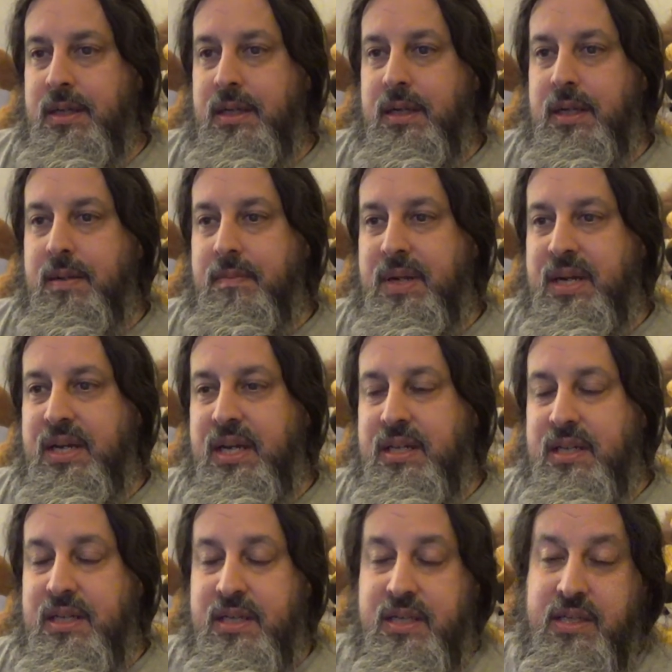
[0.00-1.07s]
uh, but
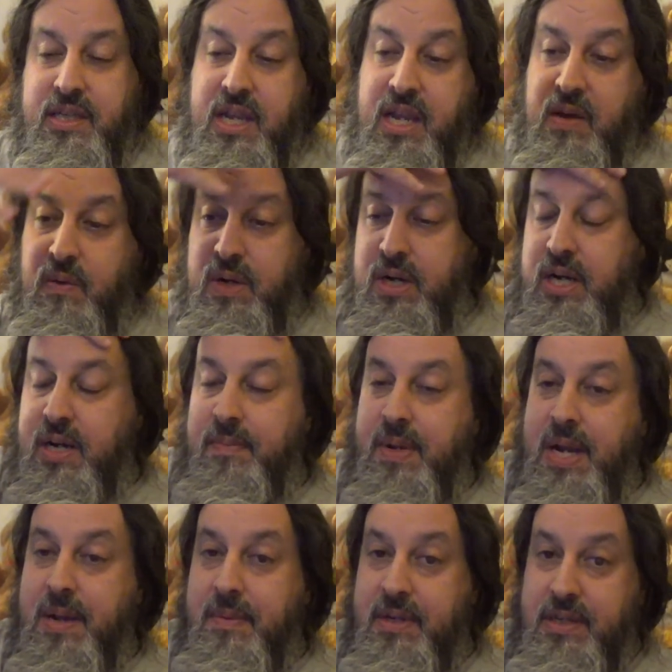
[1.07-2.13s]
needless to say, what ended up
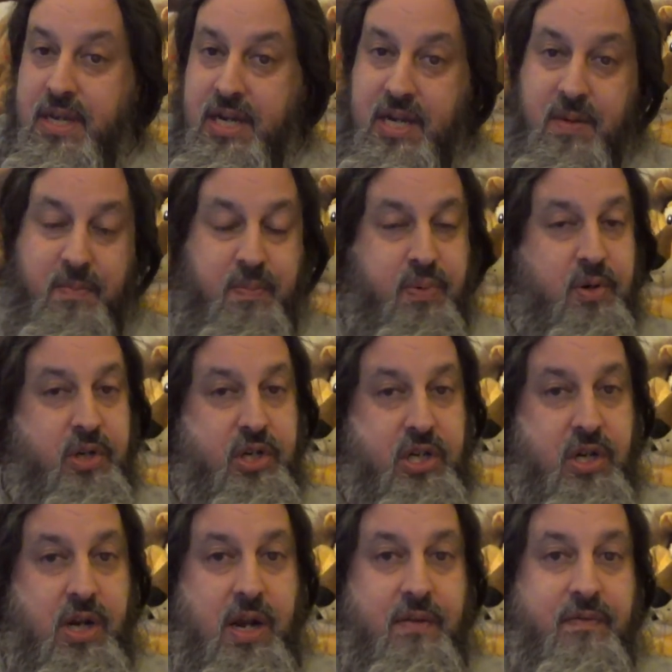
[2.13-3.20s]
happening is I ended up
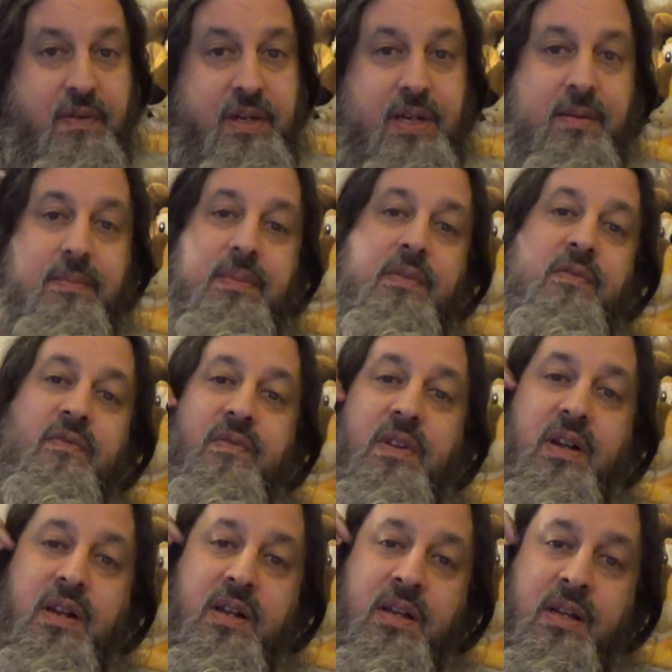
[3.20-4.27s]
pushing off a number of,
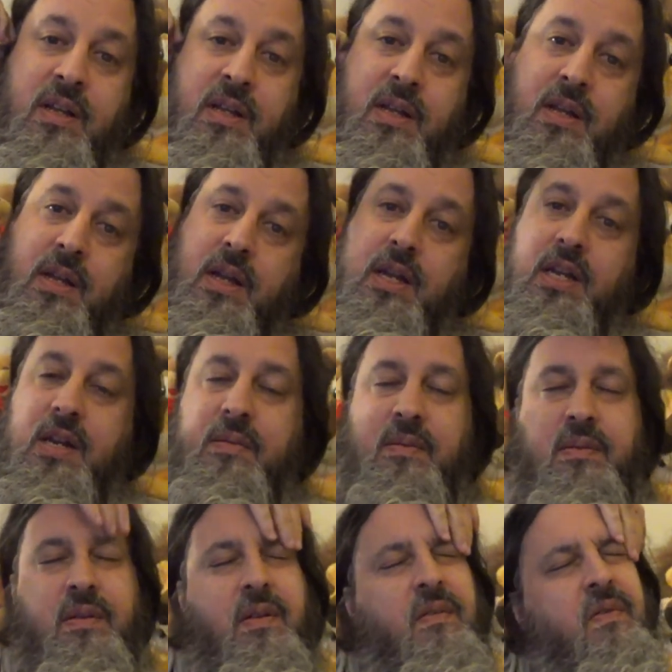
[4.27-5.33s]
uh, a
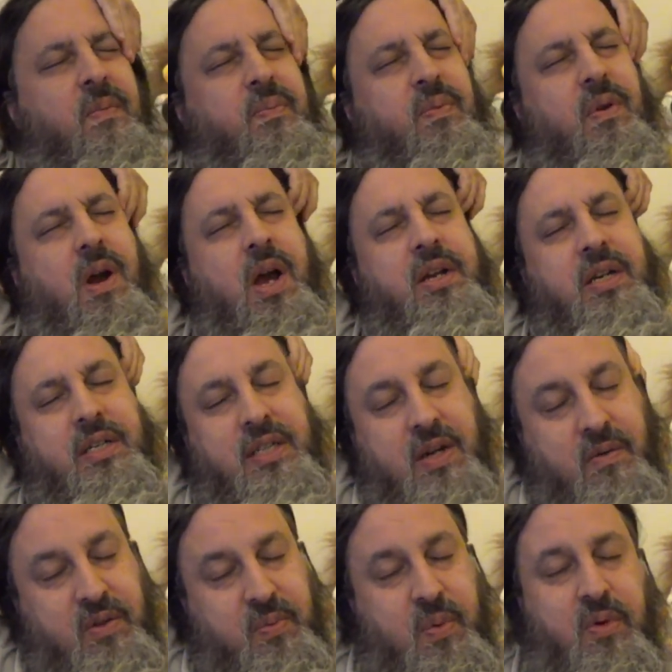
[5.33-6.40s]
number of the projects that I
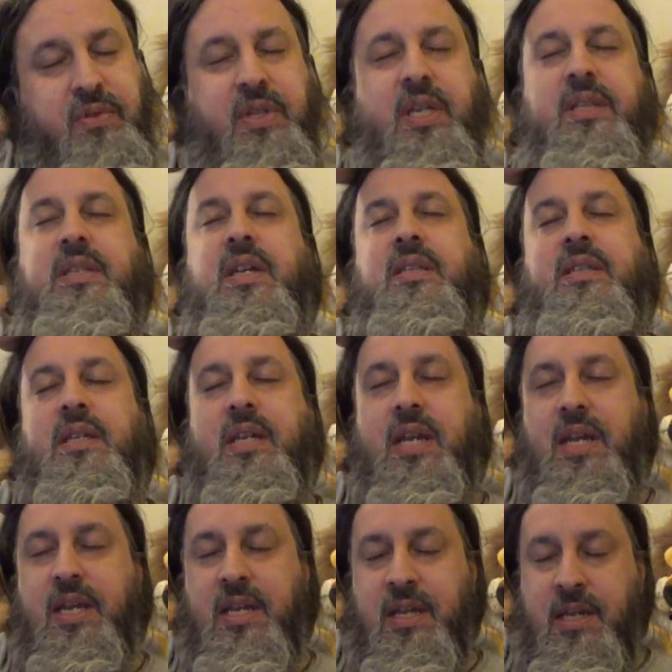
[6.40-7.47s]
was supposed to get done
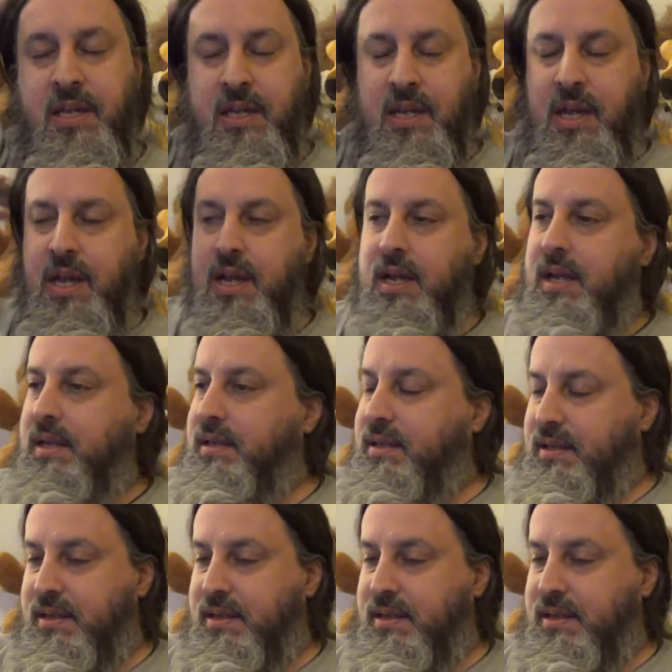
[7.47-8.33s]
today, uh,